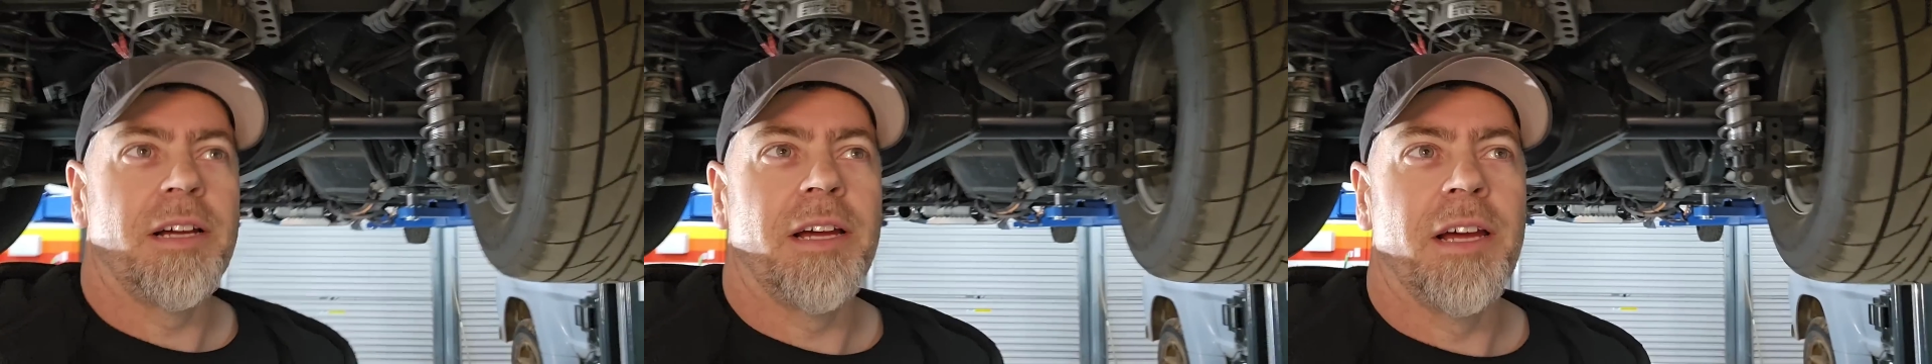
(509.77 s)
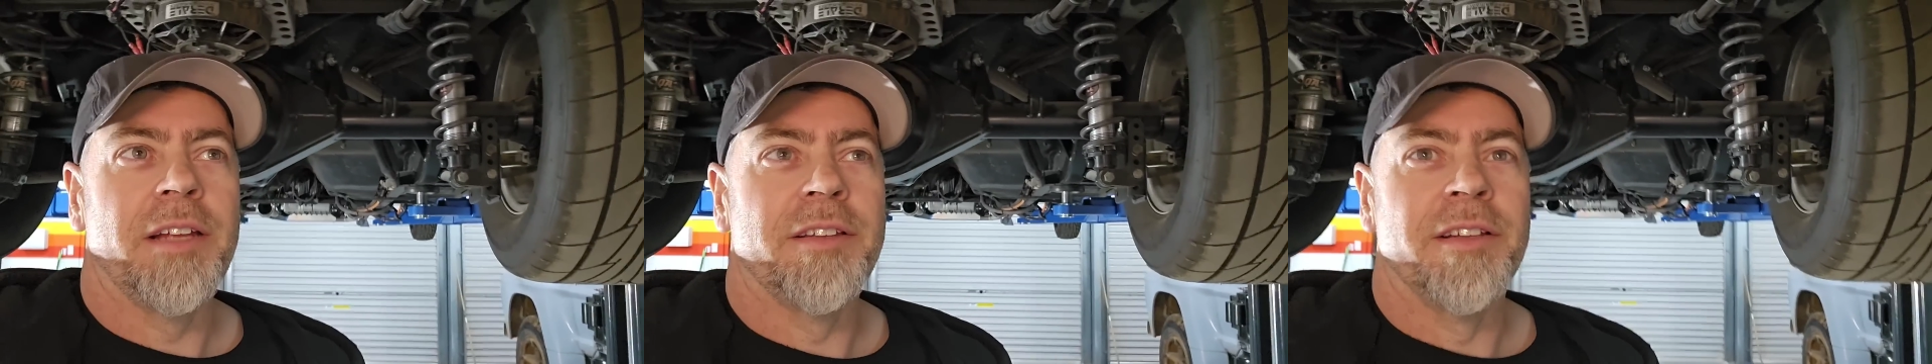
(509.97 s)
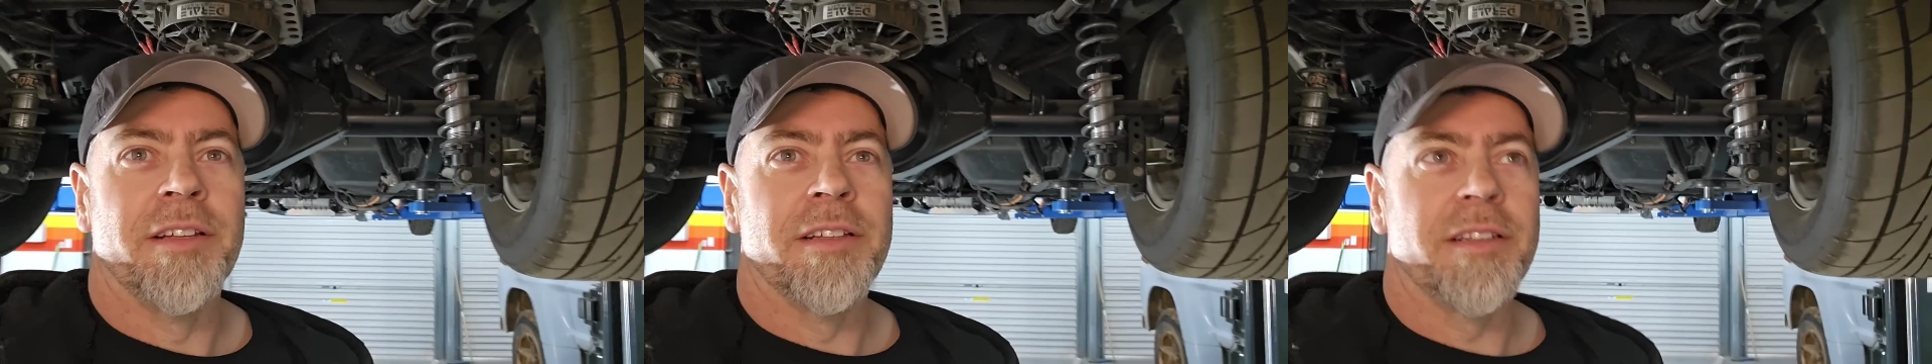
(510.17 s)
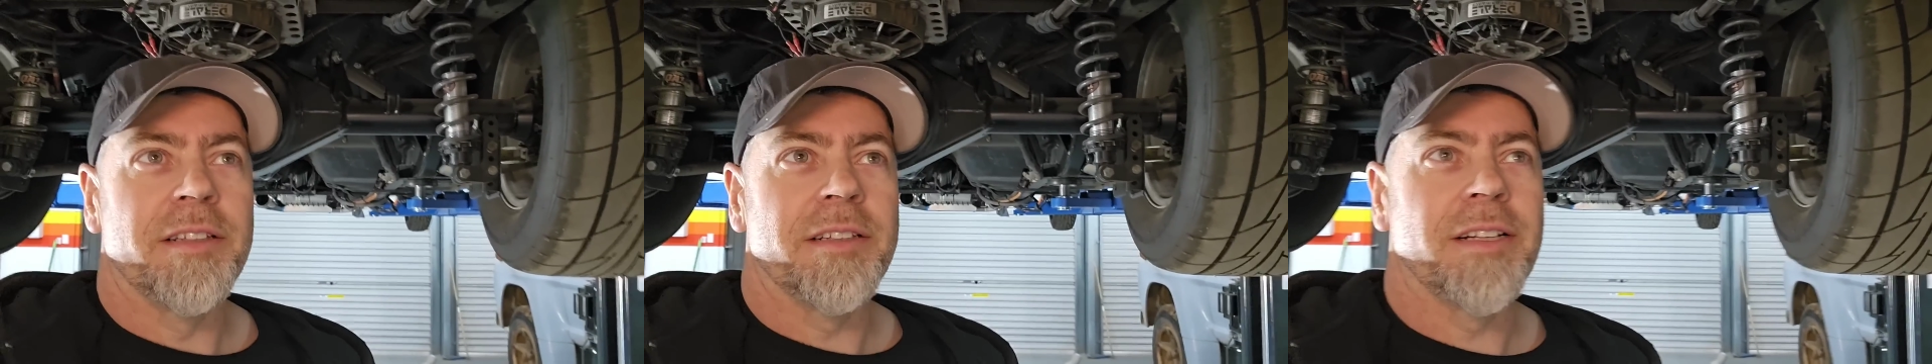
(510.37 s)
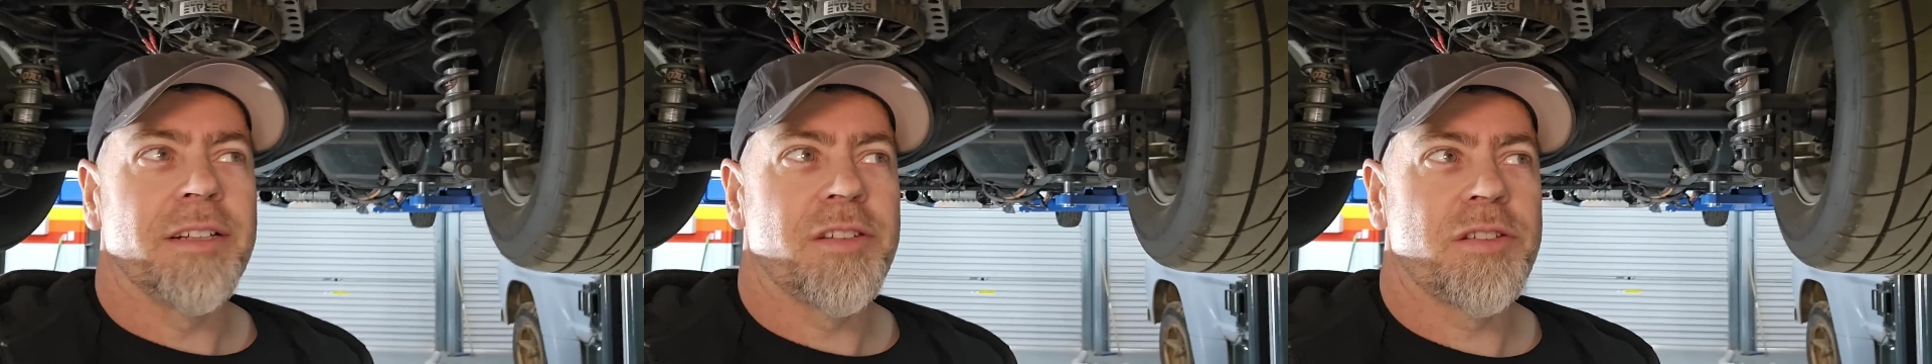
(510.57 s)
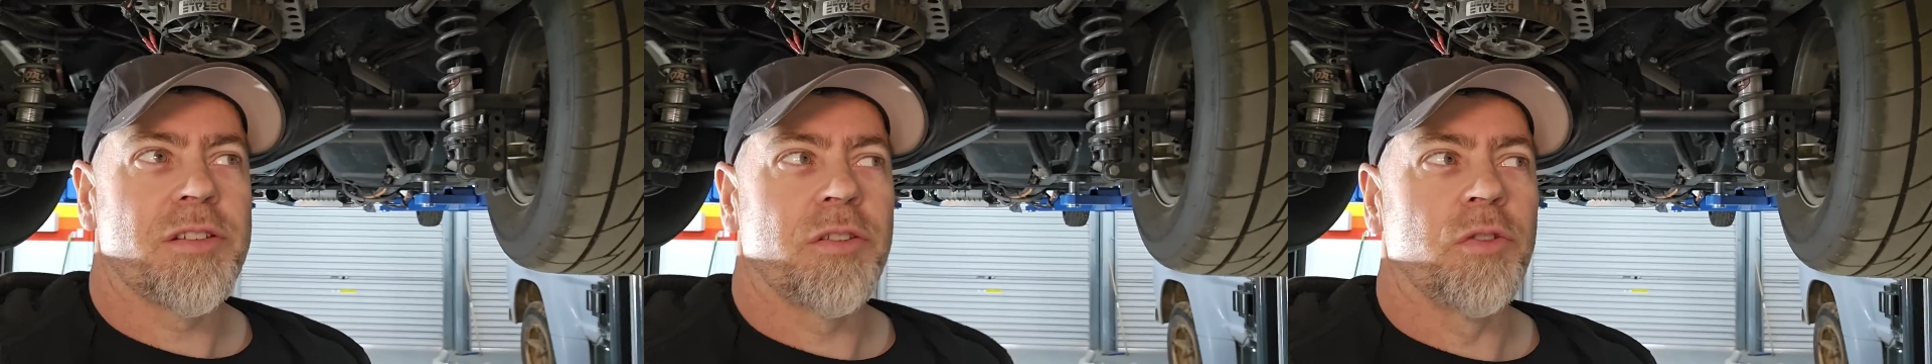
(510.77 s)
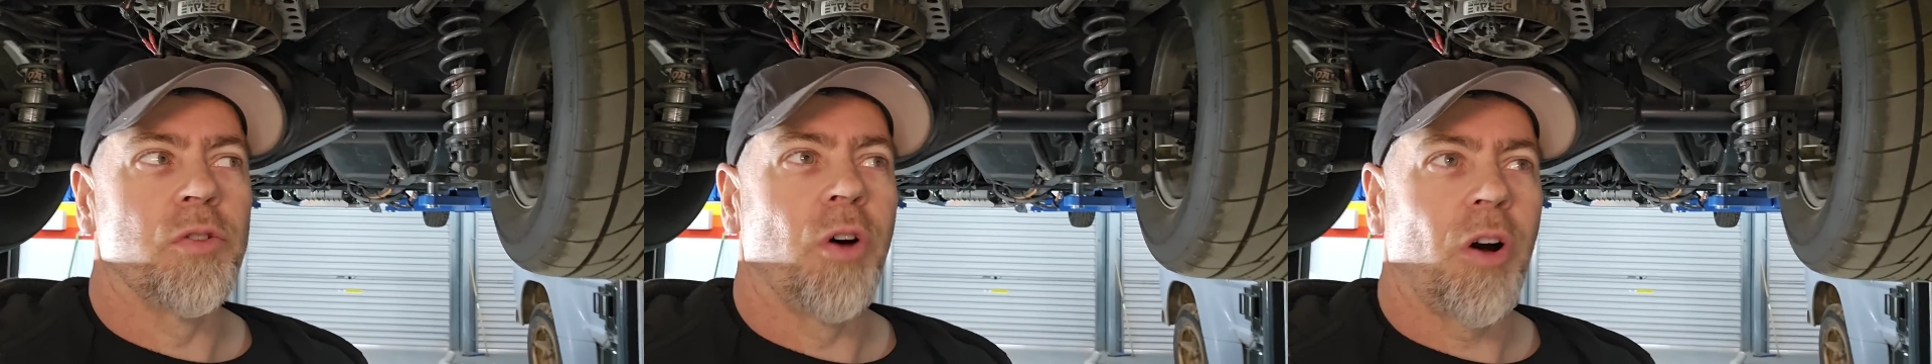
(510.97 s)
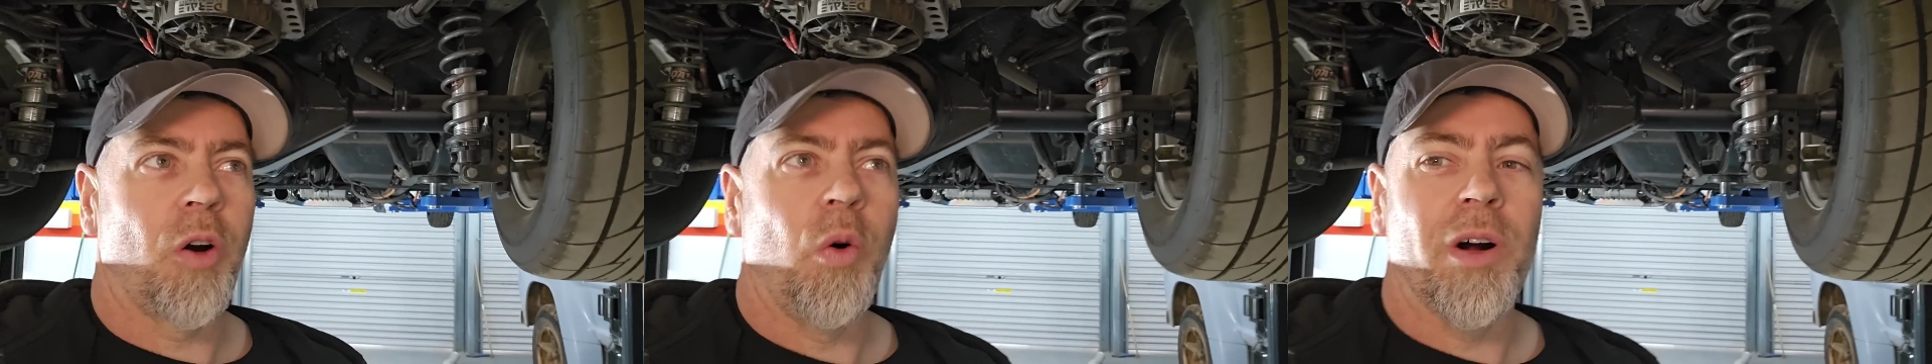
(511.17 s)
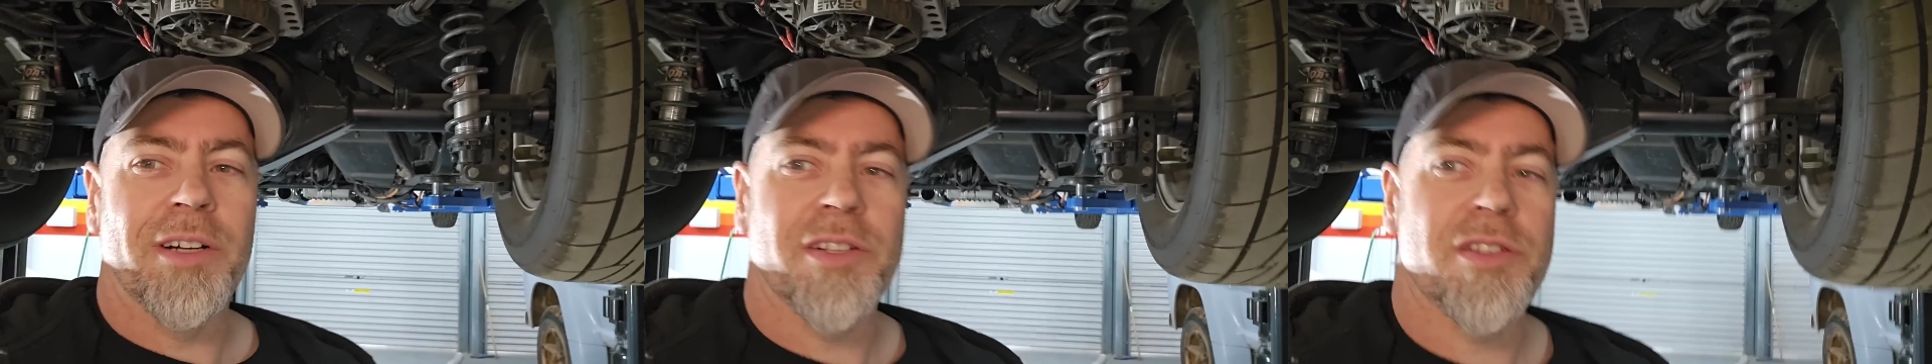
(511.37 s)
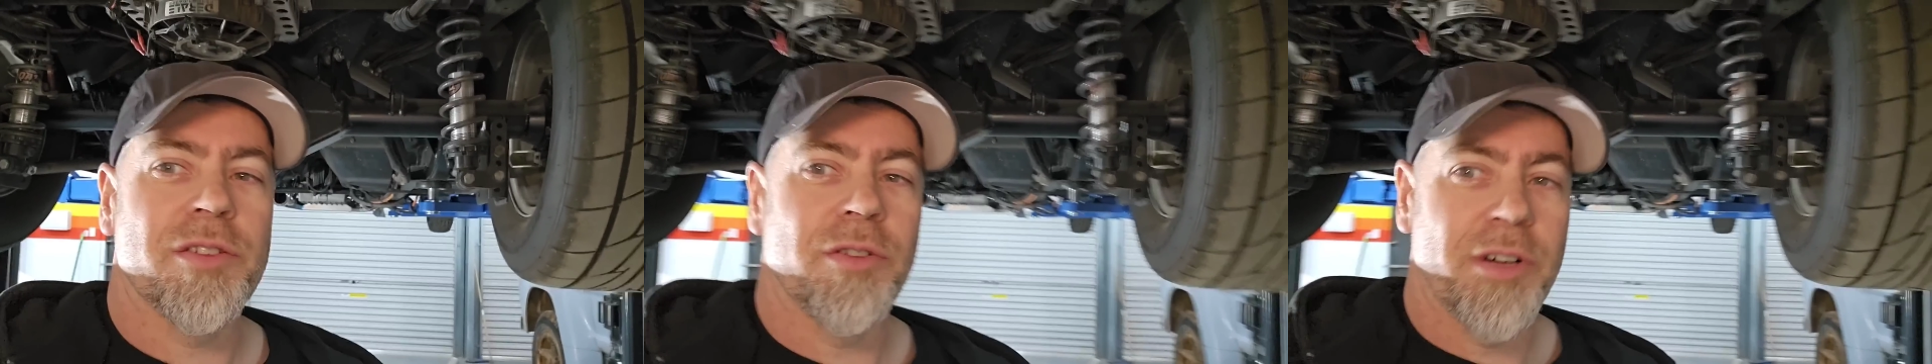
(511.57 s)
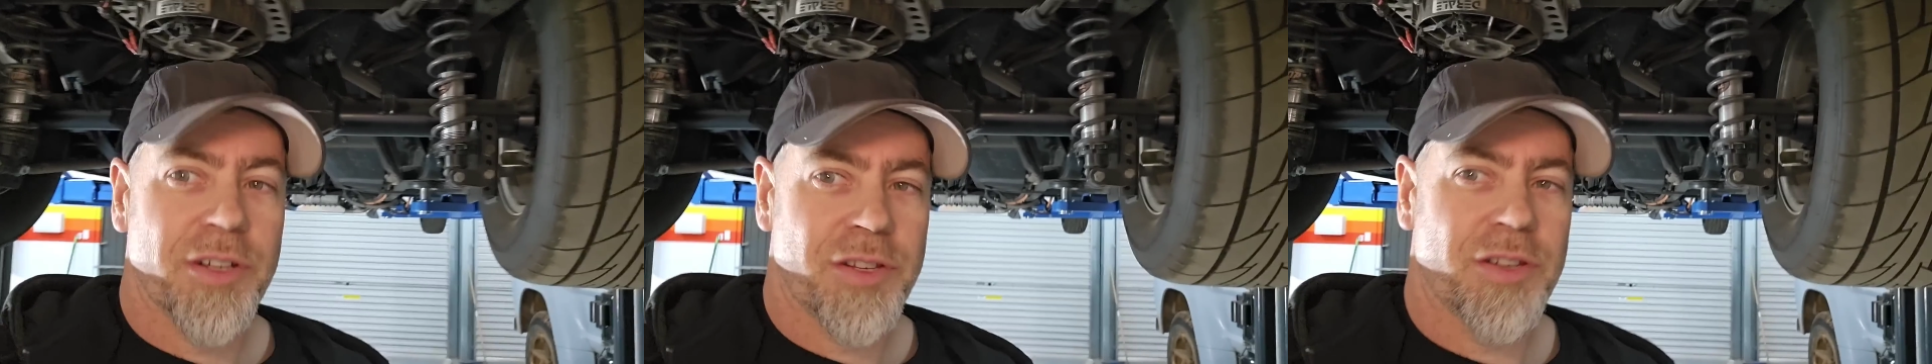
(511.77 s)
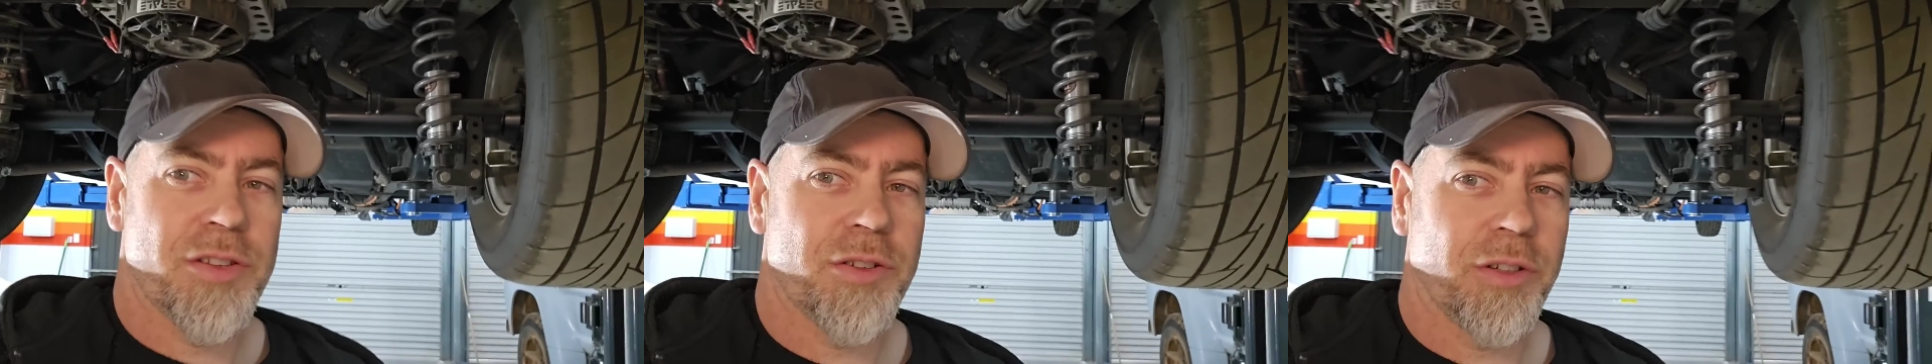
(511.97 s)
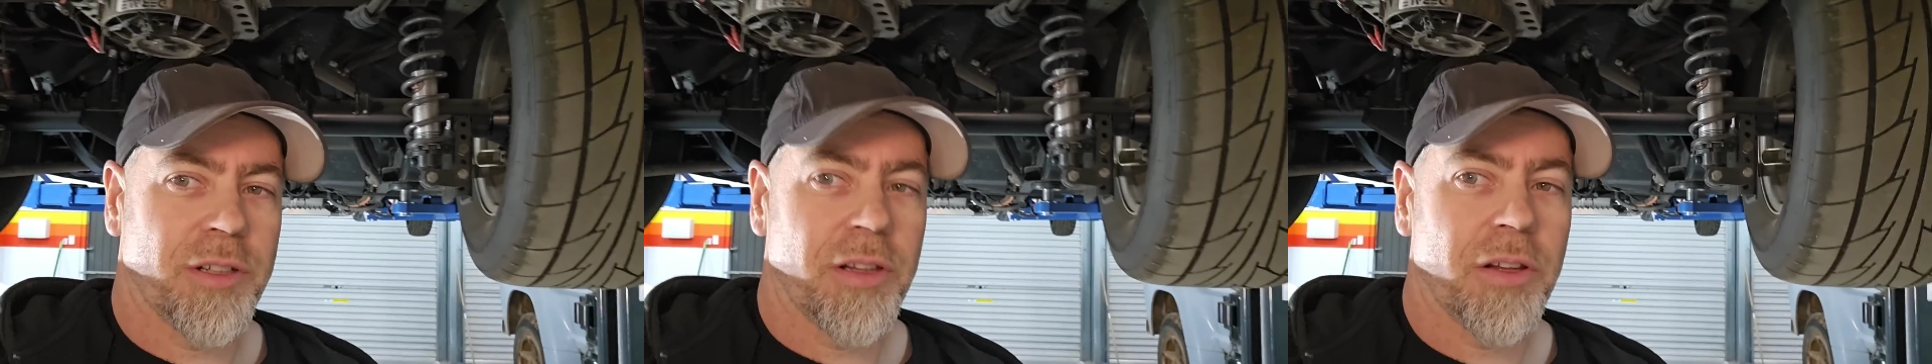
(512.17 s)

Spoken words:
it's not quite as nice as I'd